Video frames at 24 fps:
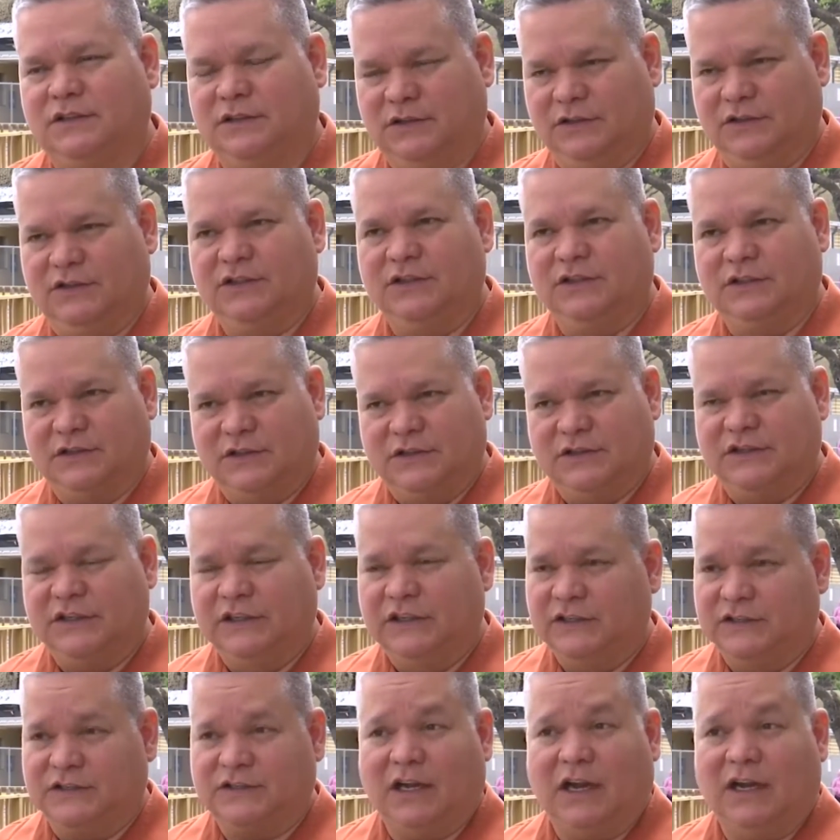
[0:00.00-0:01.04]
to, to, to,
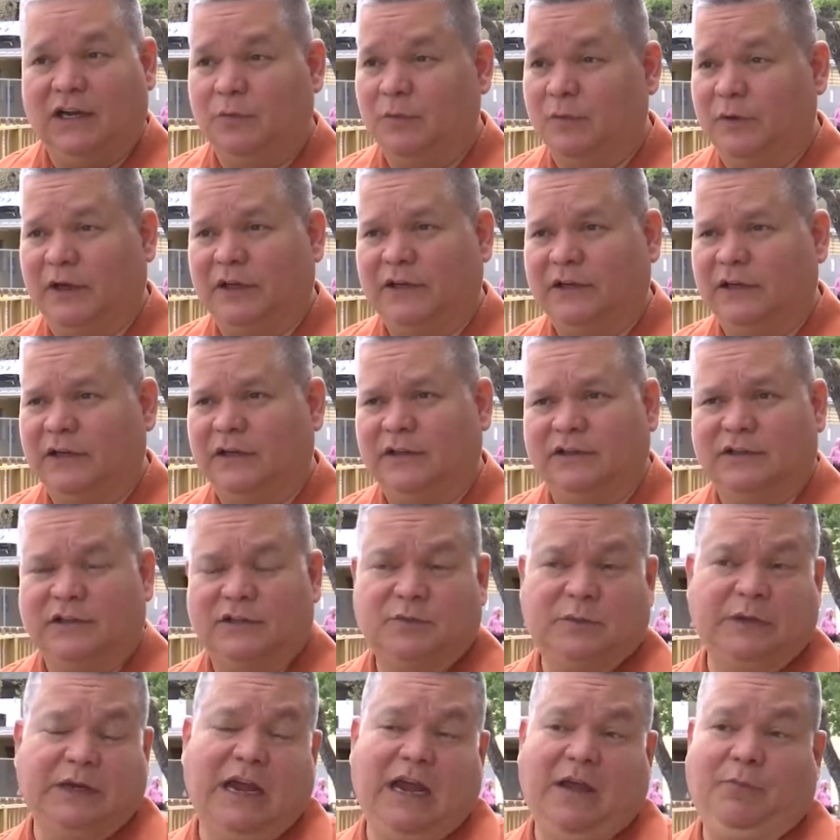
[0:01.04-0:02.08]
seek asylum, and it's,
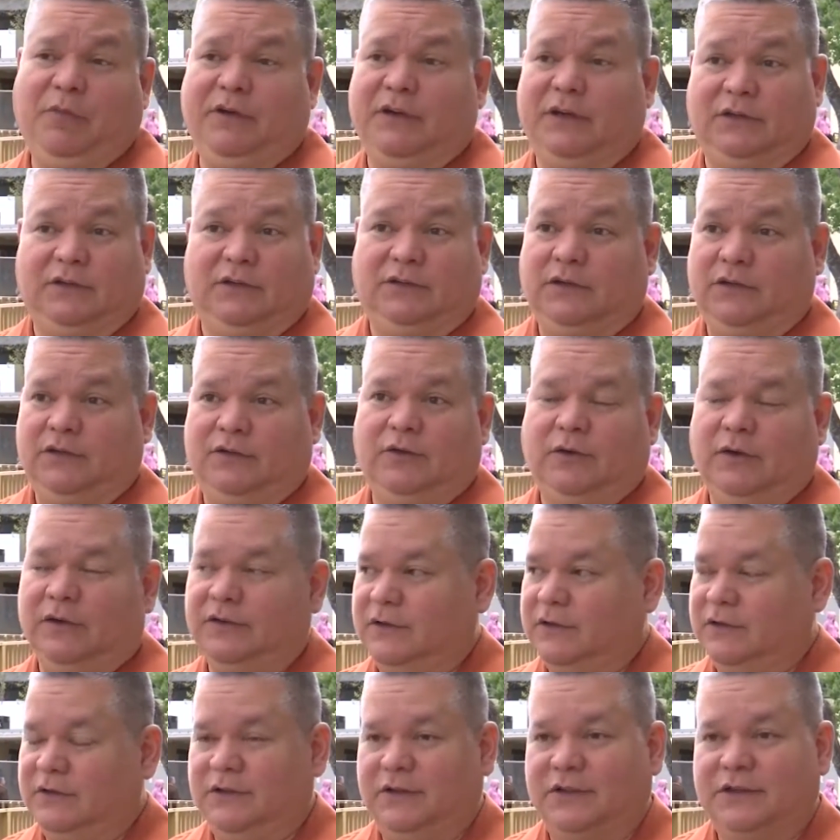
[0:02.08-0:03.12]
it's been happening
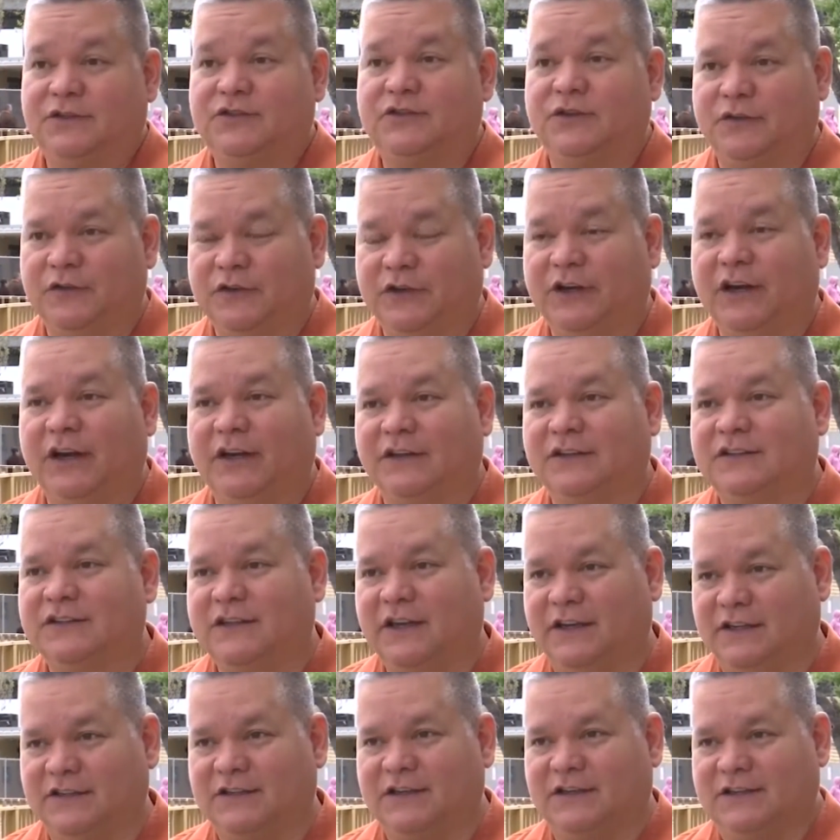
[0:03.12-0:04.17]
throughout the, history of the United
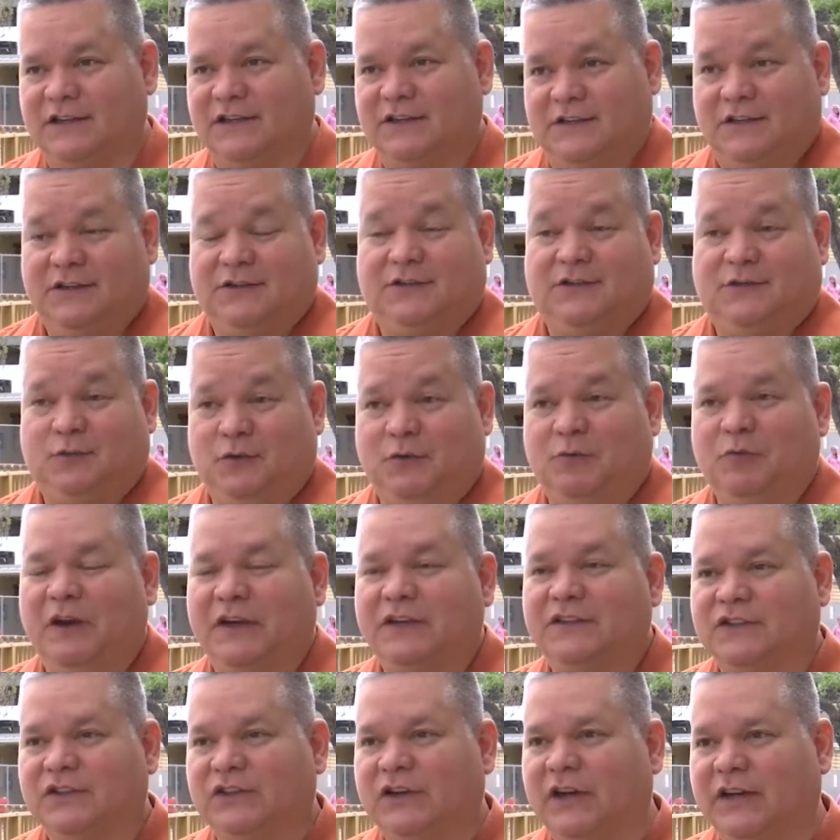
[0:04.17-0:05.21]
States. That's, that's what
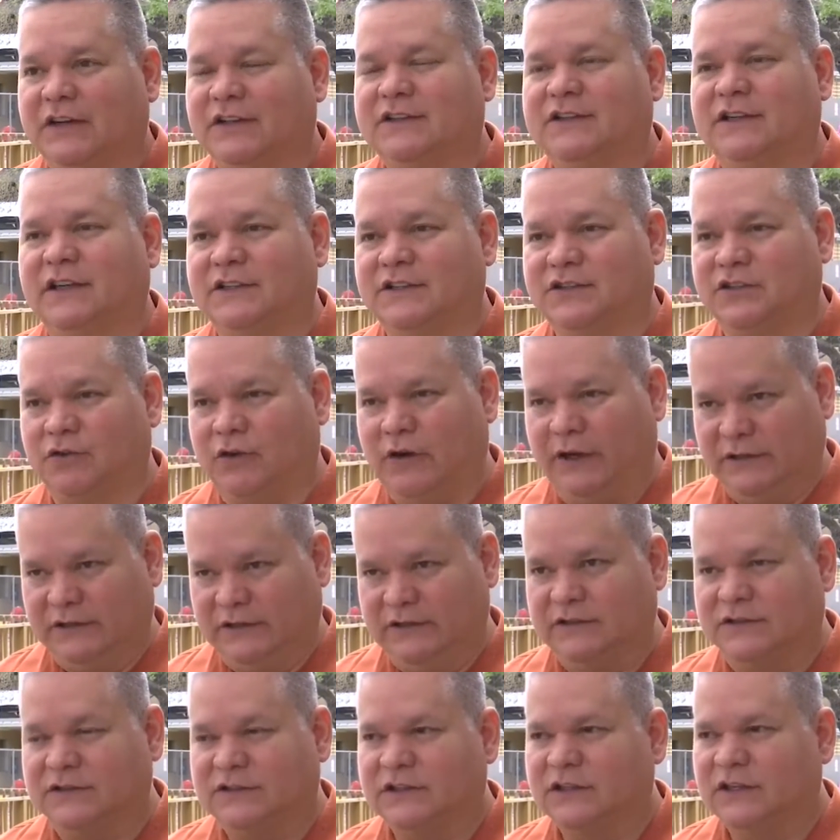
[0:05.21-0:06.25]
makes the United States
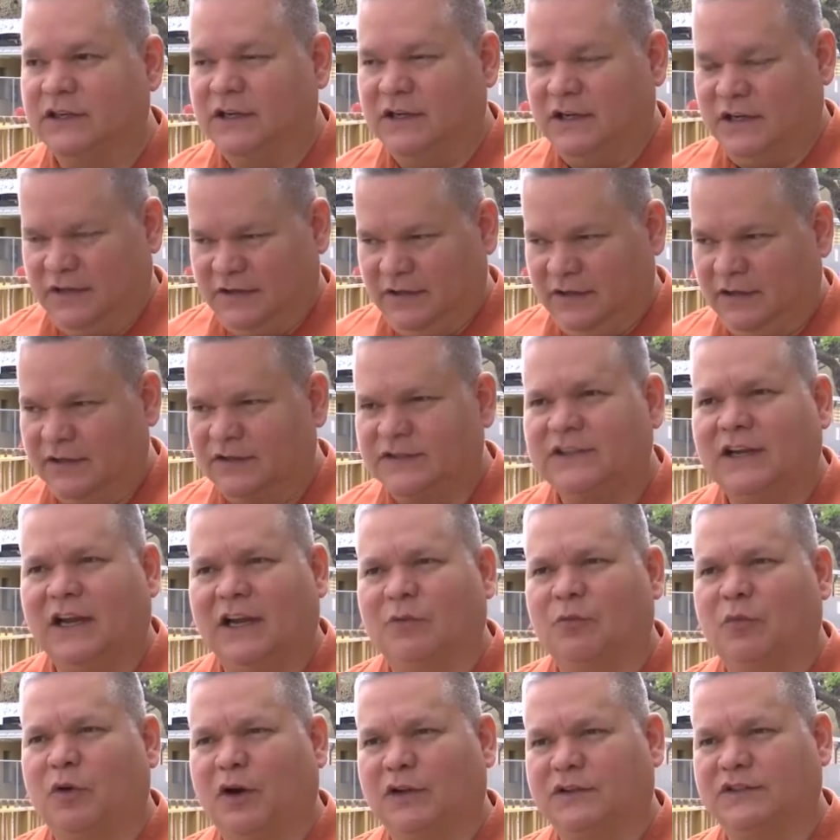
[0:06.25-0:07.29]
great is the
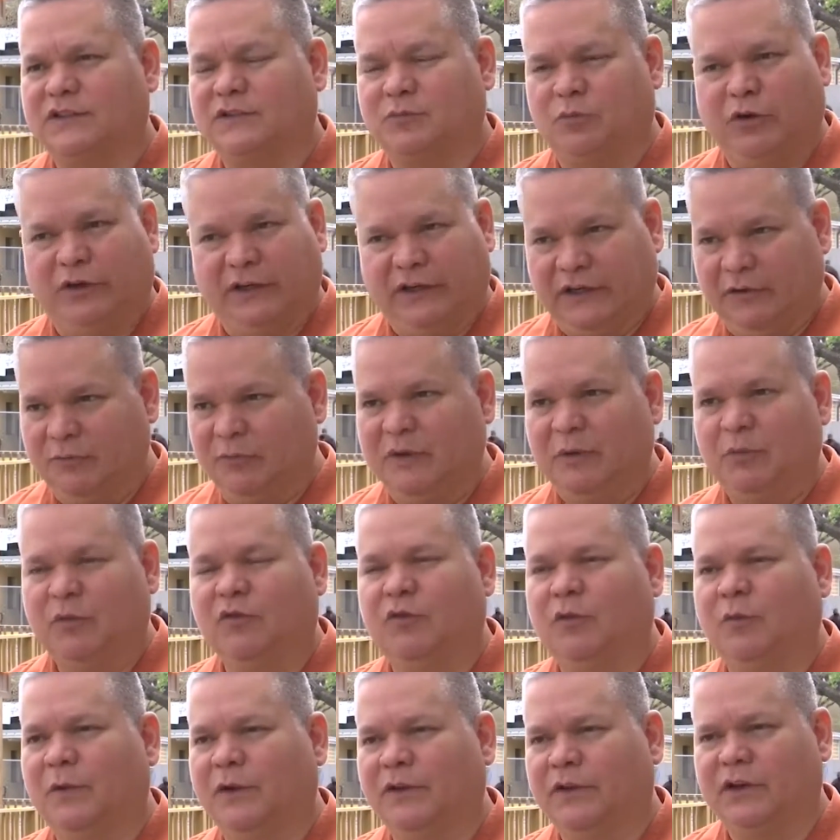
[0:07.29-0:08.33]
asylum process, bringing in
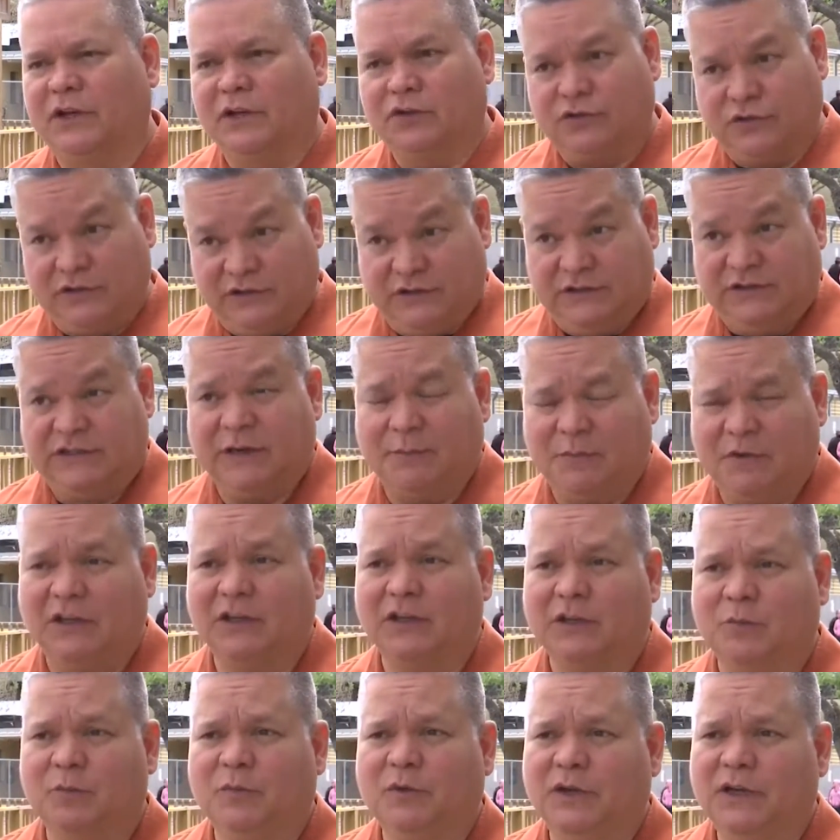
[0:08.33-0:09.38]
people from other countries,
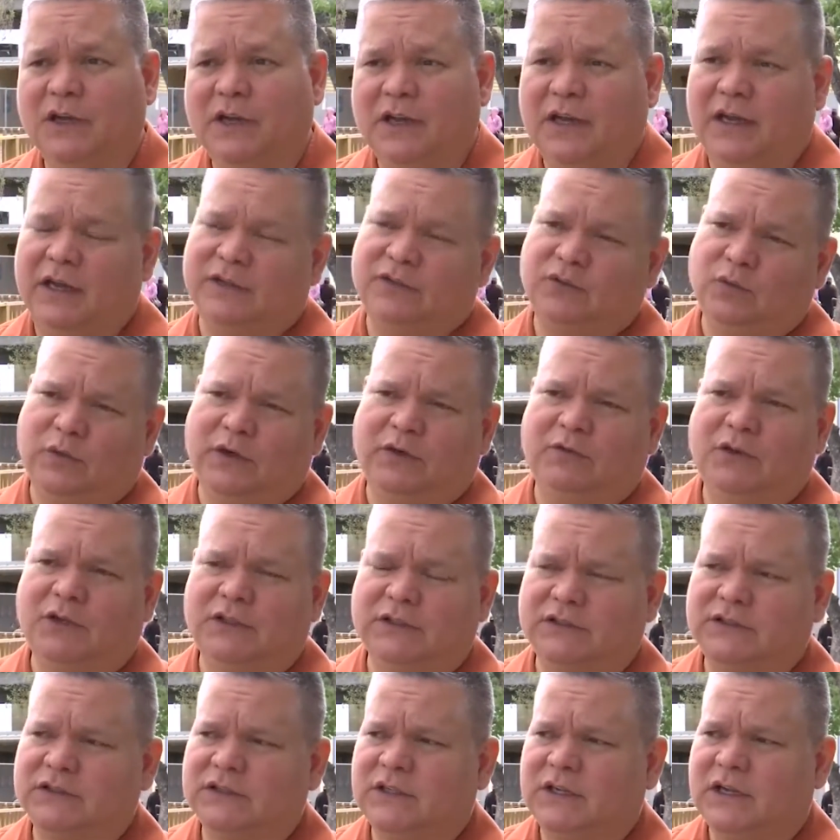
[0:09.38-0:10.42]
accepting them as one of
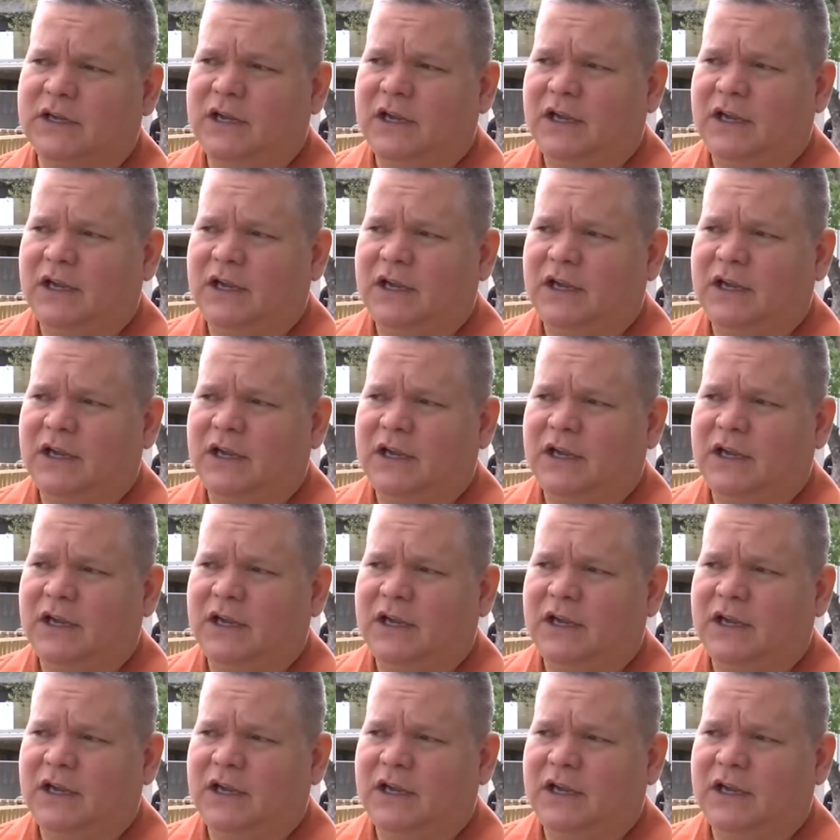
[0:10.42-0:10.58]
us.